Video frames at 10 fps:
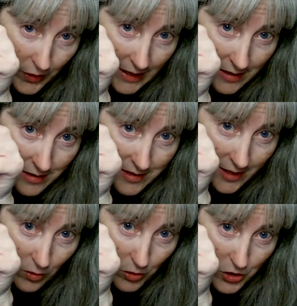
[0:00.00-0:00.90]
green
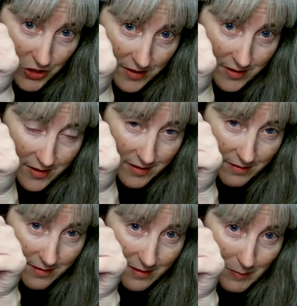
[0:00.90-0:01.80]
instead, or just
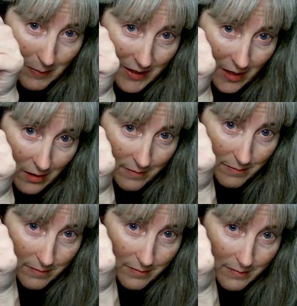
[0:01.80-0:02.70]
maybe I'll
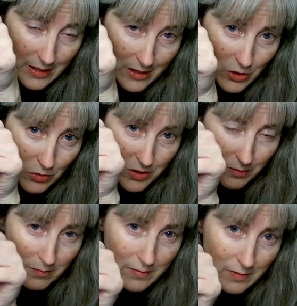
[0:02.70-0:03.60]
do
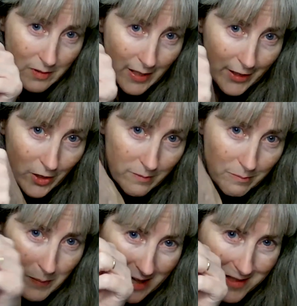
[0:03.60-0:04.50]
some lighter
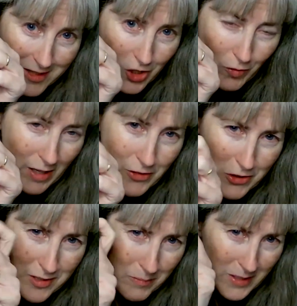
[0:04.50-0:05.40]
backstitching around
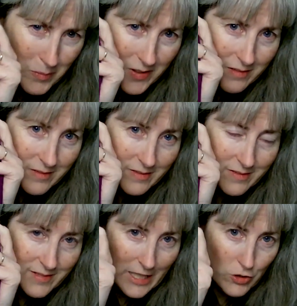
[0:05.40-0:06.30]
it or something. But
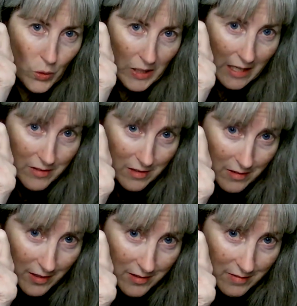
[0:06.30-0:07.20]
yeah, you totally can't see
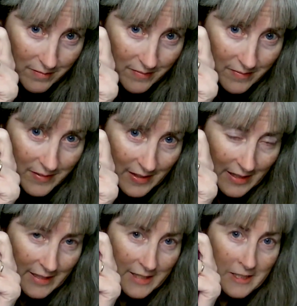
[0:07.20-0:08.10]
the legs.
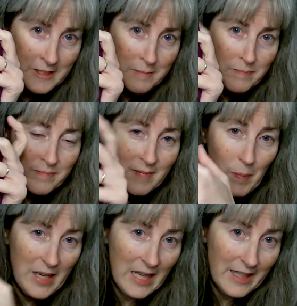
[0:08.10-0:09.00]

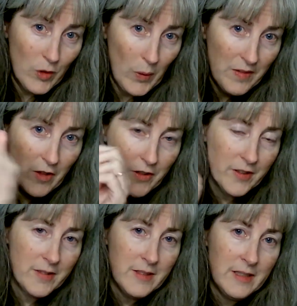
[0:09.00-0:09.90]
But I like the way the
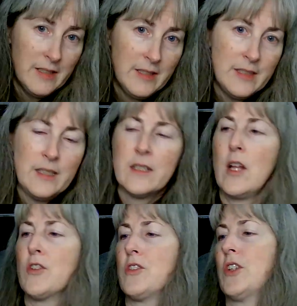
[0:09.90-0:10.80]
other
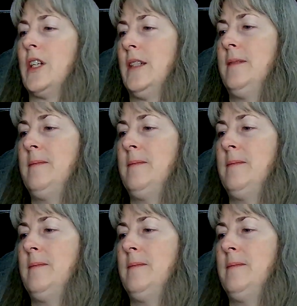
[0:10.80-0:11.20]
colors look.